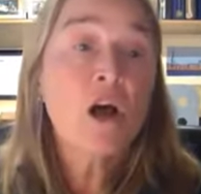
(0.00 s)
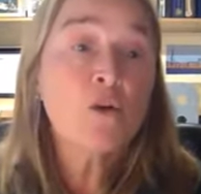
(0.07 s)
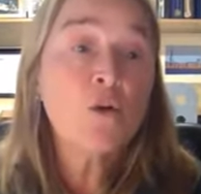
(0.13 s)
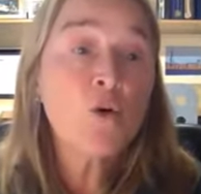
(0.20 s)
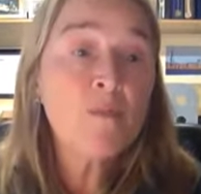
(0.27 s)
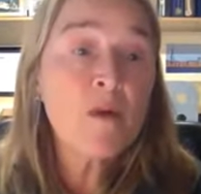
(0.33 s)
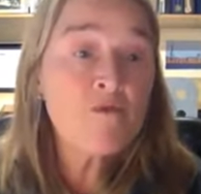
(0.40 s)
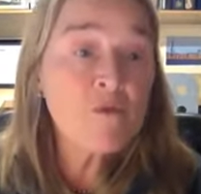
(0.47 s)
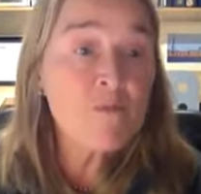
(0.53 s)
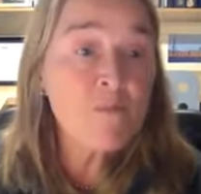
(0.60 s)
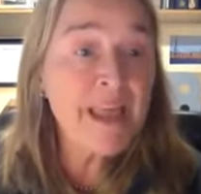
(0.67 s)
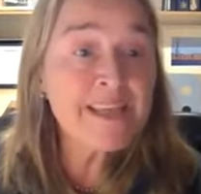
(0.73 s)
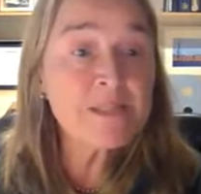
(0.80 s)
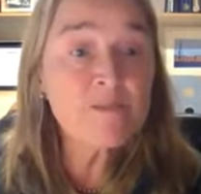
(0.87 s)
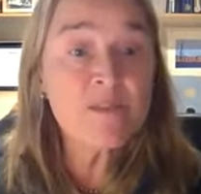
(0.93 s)
And hormone
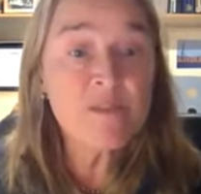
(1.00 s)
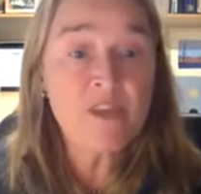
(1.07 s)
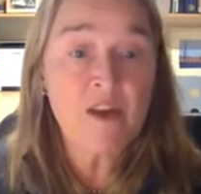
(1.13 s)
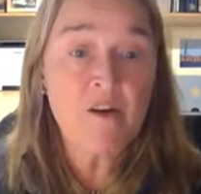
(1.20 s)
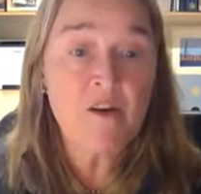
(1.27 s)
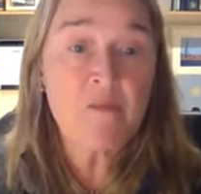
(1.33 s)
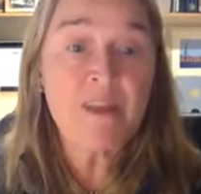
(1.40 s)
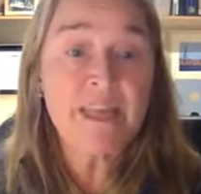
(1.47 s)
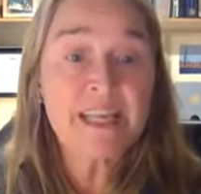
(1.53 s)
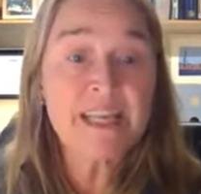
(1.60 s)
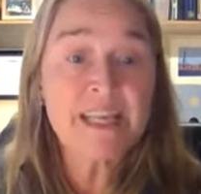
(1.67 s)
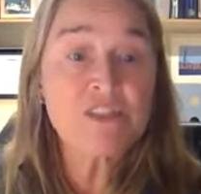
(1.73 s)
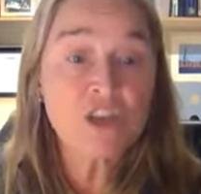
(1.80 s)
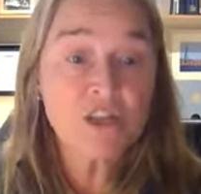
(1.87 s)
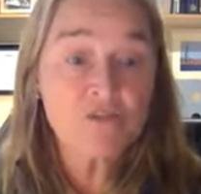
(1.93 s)
replacement therapy
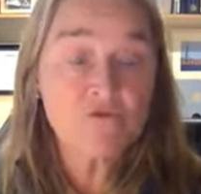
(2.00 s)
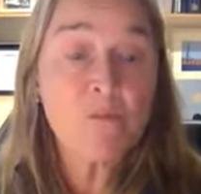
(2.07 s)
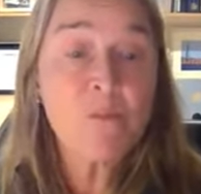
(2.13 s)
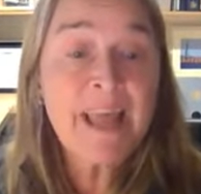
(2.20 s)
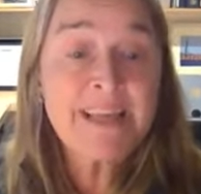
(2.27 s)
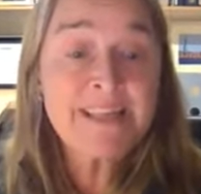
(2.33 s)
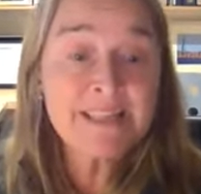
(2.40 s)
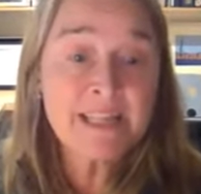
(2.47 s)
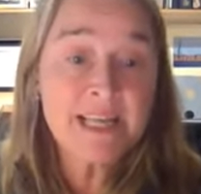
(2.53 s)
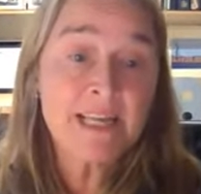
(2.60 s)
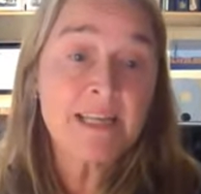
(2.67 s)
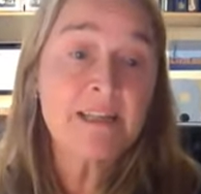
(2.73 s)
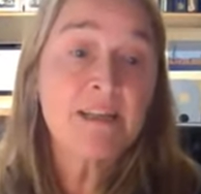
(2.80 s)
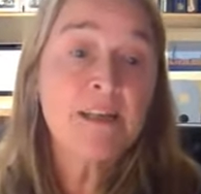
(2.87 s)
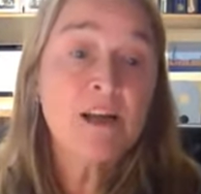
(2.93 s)
is just
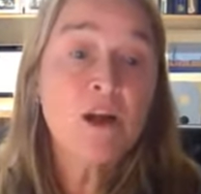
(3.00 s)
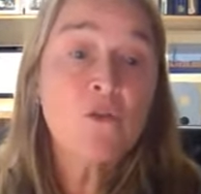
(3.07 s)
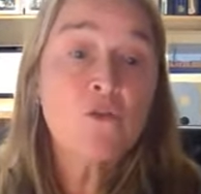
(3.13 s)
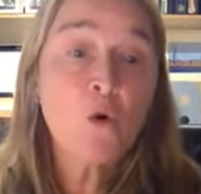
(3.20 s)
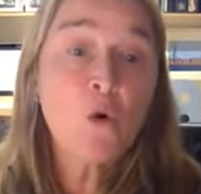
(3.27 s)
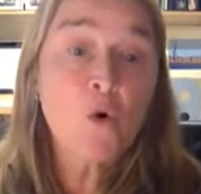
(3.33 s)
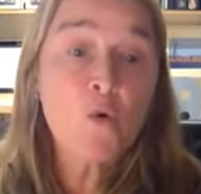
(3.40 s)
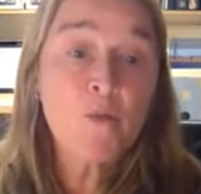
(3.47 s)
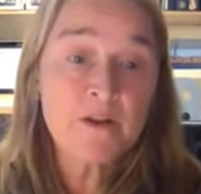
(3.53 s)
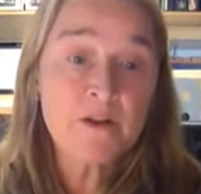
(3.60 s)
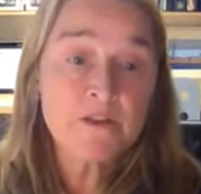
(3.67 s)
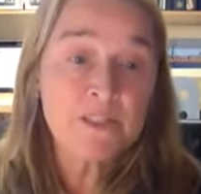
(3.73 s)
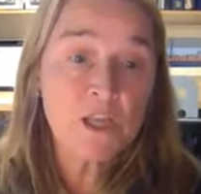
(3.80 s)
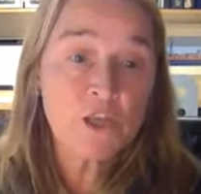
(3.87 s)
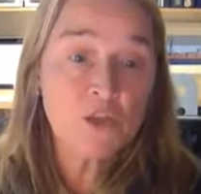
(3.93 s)
replacing the
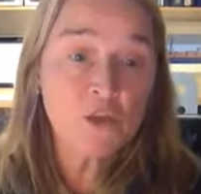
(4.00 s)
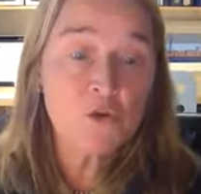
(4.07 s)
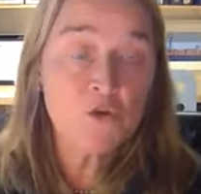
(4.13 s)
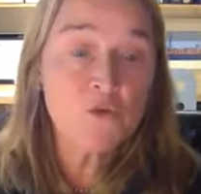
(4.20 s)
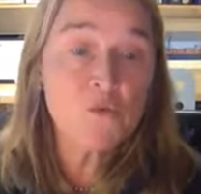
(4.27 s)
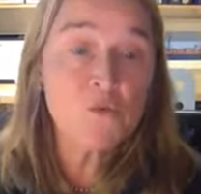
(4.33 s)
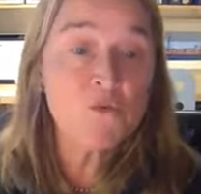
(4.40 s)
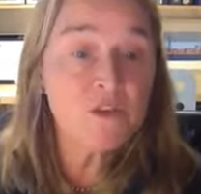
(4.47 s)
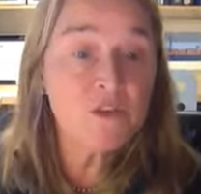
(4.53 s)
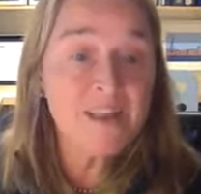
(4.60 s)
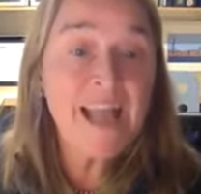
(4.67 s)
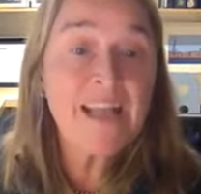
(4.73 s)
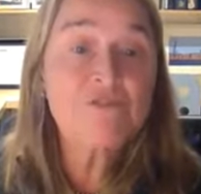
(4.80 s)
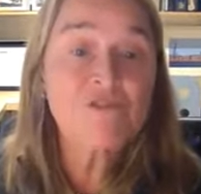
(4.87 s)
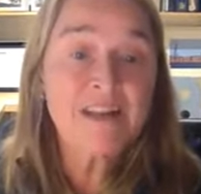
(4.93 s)
hormones that you would have
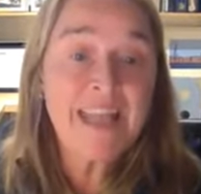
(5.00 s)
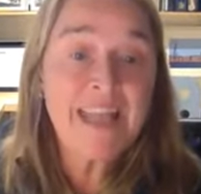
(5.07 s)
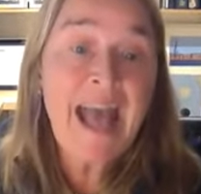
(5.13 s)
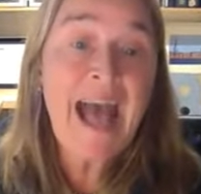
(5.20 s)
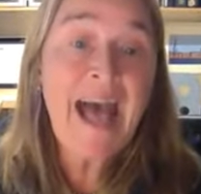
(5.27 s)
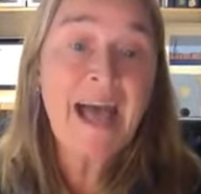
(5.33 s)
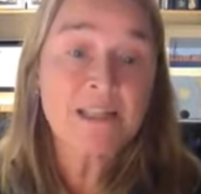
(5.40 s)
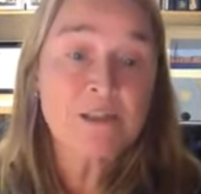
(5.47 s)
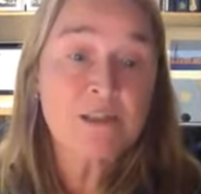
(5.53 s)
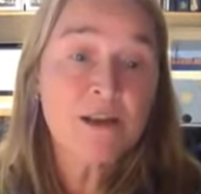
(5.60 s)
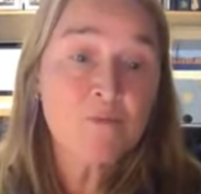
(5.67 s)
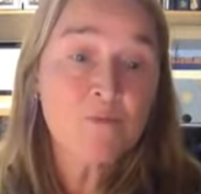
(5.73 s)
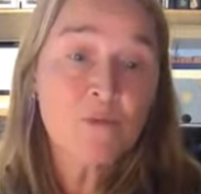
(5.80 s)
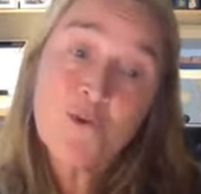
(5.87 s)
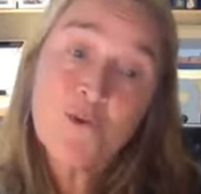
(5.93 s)
naturally had
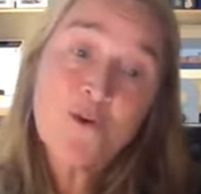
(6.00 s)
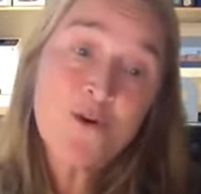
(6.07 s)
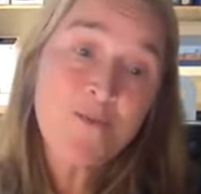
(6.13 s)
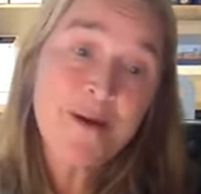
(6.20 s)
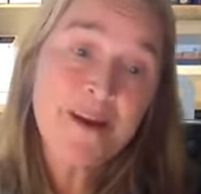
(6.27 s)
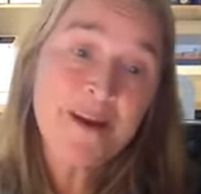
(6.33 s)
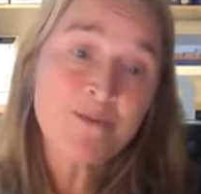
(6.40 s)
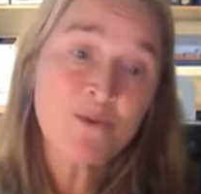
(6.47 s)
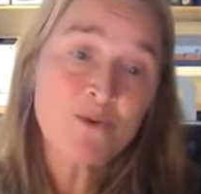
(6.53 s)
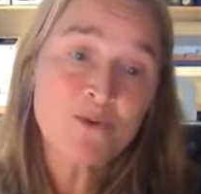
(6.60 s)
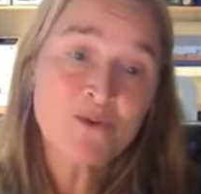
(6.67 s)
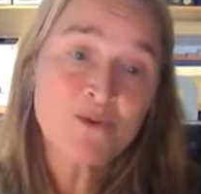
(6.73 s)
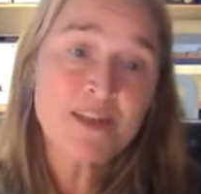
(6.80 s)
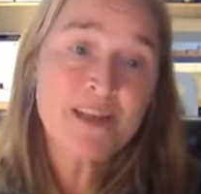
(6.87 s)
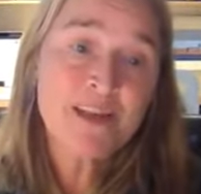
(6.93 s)
before your
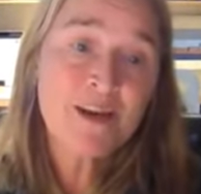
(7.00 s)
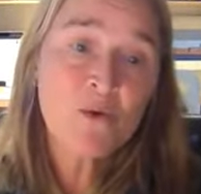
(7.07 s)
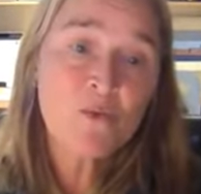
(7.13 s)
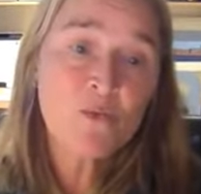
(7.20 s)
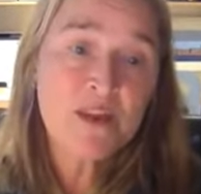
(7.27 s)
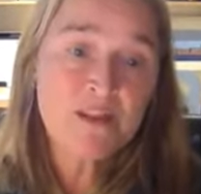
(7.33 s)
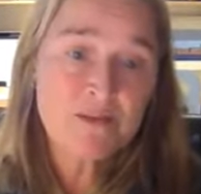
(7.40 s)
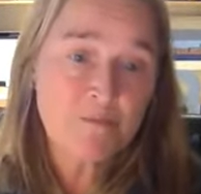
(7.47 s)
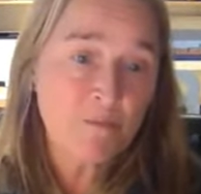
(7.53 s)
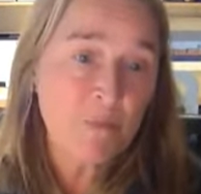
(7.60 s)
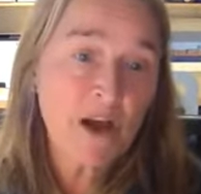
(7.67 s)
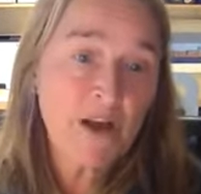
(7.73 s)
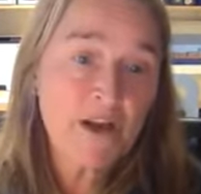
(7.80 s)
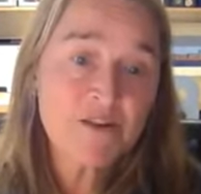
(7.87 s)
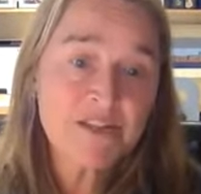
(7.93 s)
menopause with
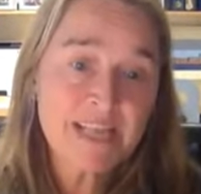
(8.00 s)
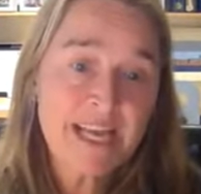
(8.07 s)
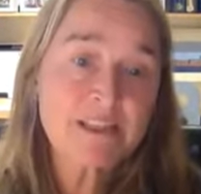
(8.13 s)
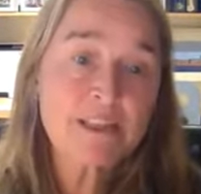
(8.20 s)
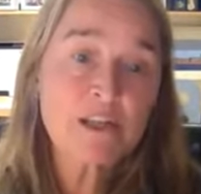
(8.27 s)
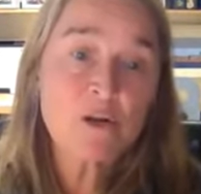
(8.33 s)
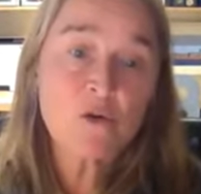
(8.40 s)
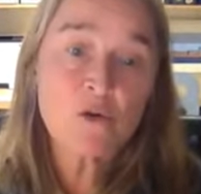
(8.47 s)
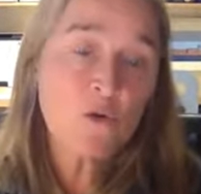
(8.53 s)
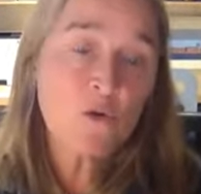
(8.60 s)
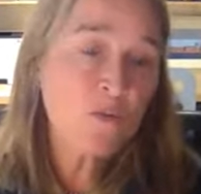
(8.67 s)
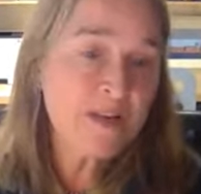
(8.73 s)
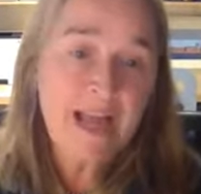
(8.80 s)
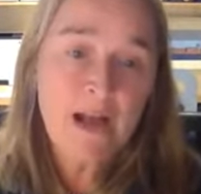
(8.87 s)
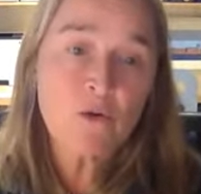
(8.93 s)
bioidentical,
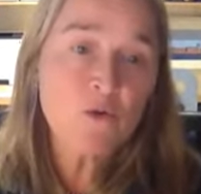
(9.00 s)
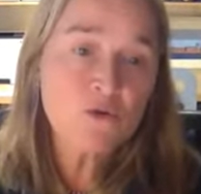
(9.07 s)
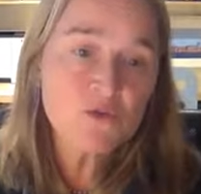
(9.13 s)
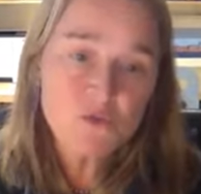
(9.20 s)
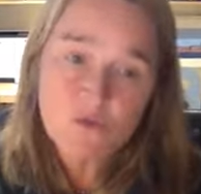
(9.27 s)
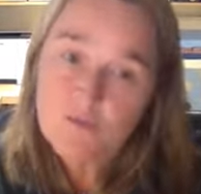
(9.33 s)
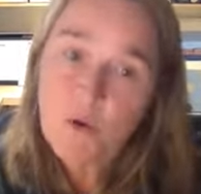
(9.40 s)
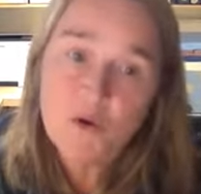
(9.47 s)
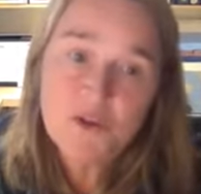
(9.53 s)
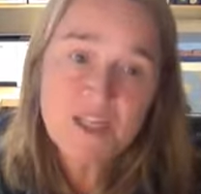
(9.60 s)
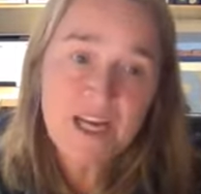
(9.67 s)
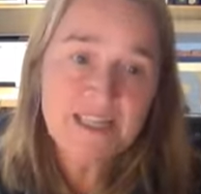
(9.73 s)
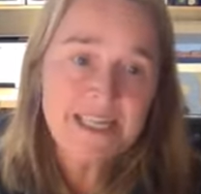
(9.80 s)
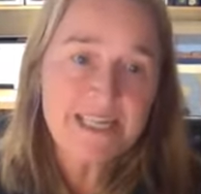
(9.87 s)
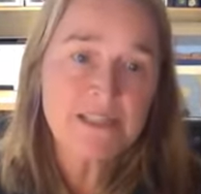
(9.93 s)
or we now call sort of
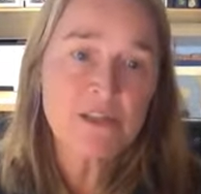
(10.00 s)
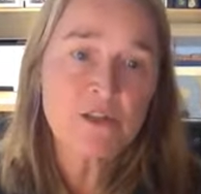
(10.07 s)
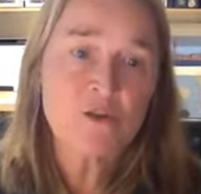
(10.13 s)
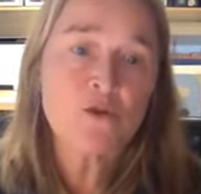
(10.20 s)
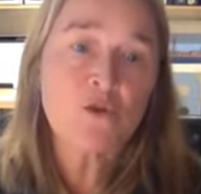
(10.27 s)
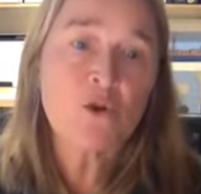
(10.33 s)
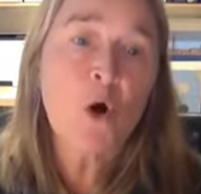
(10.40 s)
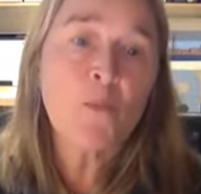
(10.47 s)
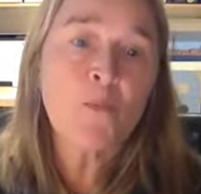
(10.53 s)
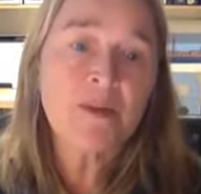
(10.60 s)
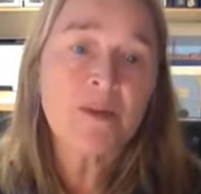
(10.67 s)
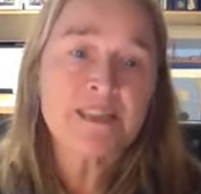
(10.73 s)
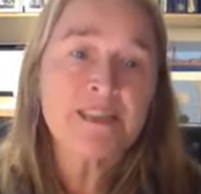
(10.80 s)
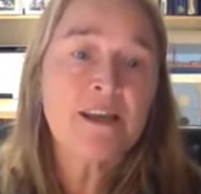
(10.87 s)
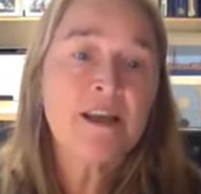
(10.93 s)
body identical
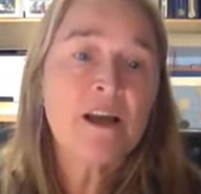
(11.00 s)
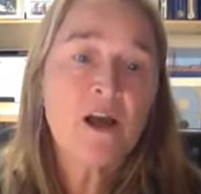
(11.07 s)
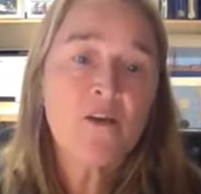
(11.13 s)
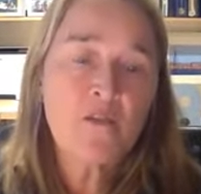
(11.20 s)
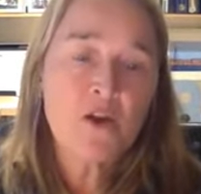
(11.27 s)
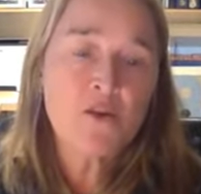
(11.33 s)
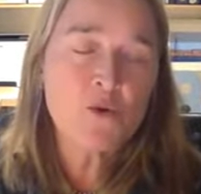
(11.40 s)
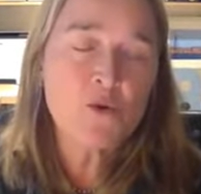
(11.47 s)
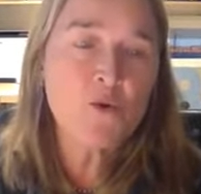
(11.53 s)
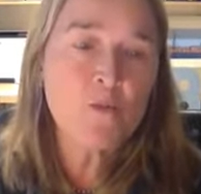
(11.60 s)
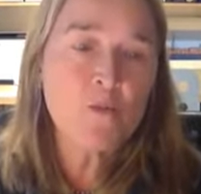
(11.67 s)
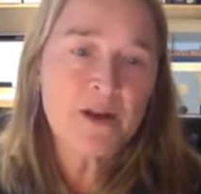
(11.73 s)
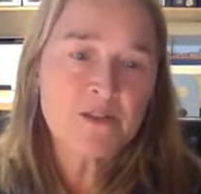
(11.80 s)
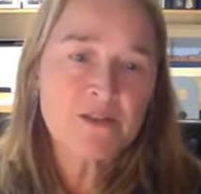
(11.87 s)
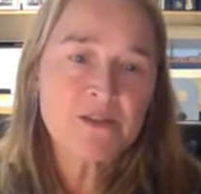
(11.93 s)
copies of those
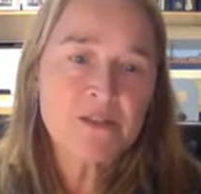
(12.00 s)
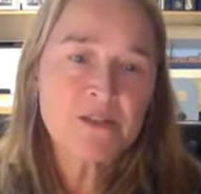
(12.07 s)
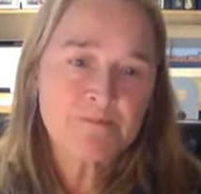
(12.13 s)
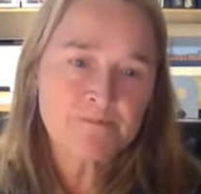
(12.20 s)
hormones.